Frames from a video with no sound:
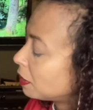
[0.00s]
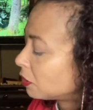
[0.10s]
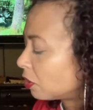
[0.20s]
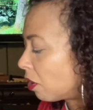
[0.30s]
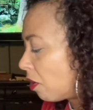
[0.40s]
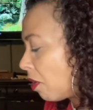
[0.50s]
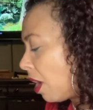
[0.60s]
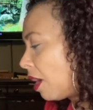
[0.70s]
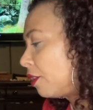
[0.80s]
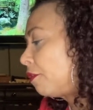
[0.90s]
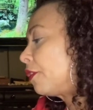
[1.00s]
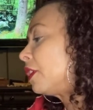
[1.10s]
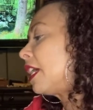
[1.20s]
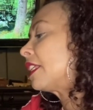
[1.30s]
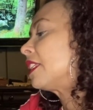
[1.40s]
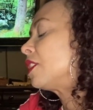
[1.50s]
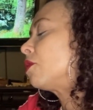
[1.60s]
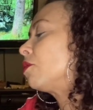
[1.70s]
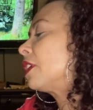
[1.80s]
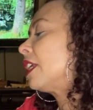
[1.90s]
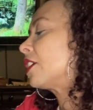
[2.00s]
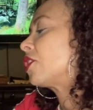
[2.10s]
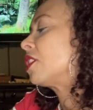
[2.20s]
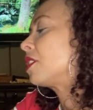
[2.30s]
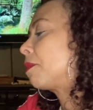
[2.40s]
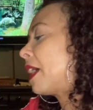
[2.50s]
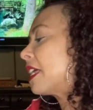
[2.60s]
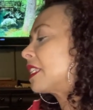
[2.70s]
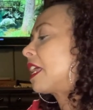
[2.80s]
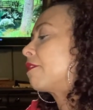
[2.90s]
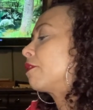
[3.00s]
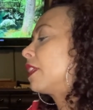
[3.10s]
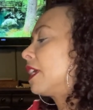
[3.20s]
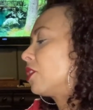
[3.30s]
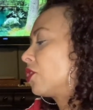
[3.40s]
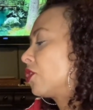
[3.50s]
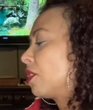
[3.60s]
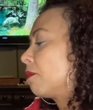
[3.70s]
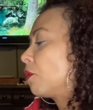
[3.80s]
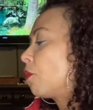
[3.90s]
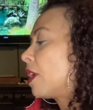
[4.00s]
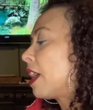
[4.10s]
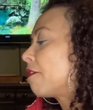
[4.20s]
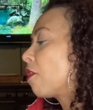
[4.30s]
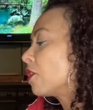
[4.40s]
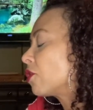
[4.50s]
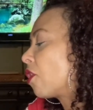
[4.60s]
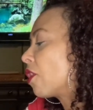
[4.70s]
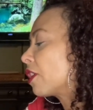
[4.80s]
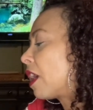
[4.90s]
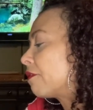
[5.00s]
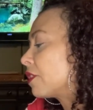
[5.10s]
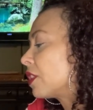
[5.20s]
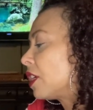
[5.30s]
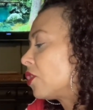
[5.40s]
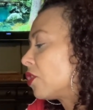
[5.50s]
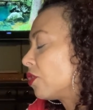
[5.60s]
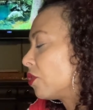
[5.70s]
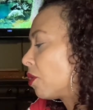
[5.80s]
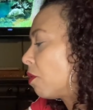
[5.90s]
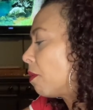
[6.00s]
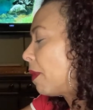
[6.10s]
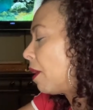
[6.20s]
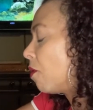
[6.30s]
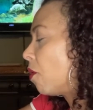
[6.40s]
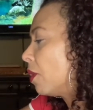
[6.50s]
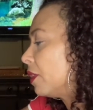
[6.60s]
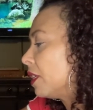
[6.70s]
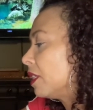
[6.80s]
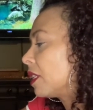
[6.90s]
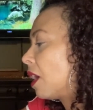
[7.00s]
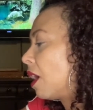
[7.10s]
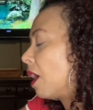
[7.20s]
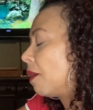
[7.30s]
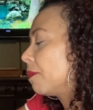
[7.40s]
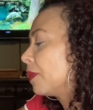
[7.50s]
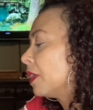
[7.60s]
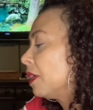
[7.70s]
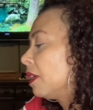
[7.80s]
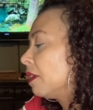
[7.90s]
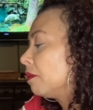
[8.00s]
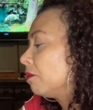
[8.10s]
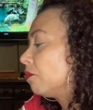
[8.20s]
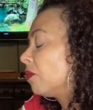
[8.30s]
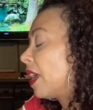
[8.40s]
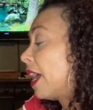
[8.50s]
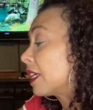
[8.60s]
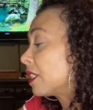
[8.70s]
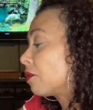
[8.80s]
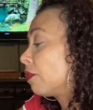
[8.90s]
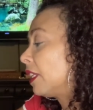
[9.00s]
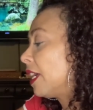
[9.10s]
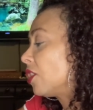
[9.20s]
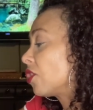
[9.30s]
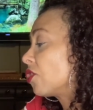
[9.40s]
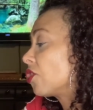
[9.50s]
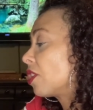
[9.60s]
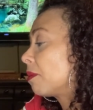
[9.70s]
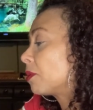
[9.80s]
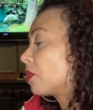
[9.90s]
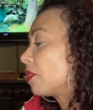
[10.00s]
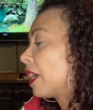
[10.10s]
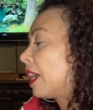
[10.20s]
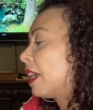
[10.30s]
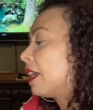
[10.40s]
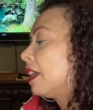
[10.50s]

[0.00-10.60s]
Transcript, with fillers: So uh, you feel like this new connection is a past life relationship. You want to have heart-to-heart -heart conversations, though, about all these um, ex-relationships, okay?